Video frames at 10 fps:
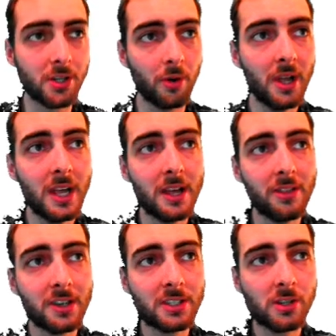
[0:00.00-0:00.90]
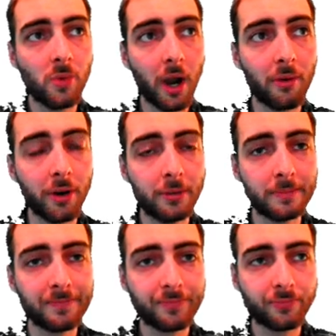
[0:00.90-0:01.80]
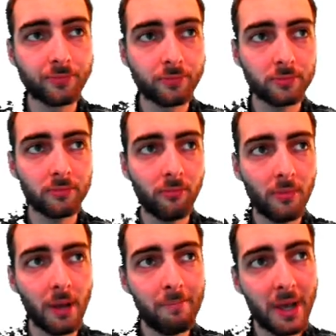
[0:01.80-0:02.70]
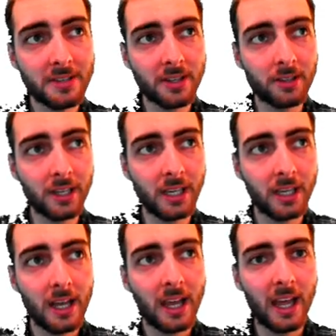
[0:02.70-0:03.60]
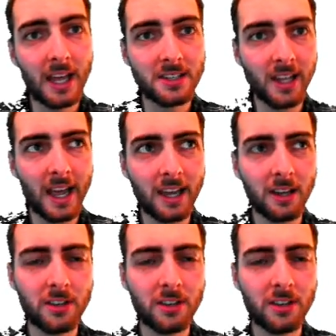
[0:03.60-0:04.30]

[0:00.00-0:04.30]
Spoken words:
So this square root basically is like,